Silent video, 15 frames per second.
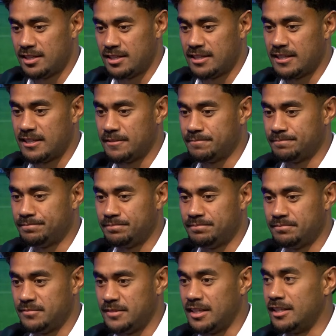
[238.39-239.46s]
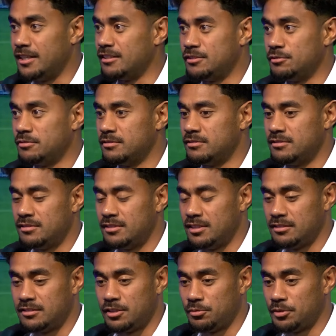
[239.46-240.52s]
Little
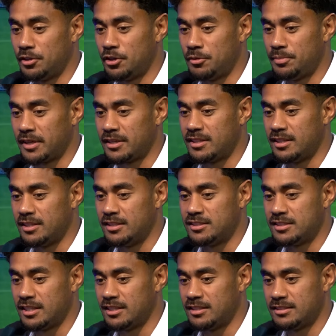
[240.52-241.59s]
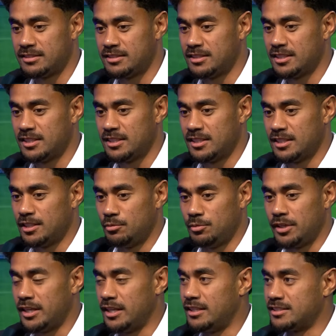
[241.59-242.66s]
did we know back then is that we
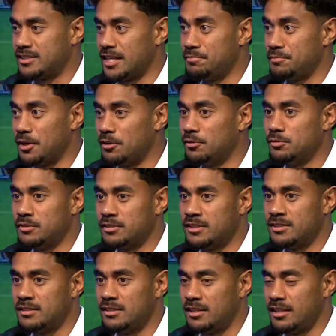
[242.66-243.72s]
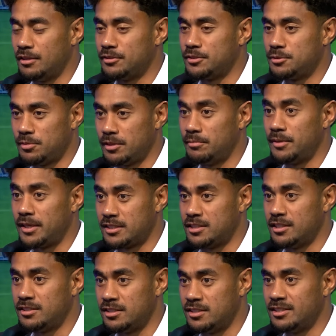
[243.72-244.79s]
had the same goal, and that was to wear the black
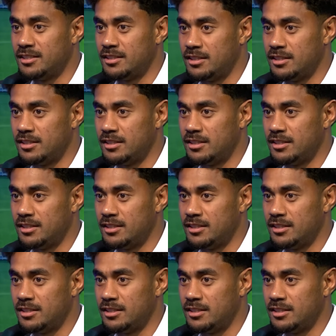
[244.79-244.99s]
jersey.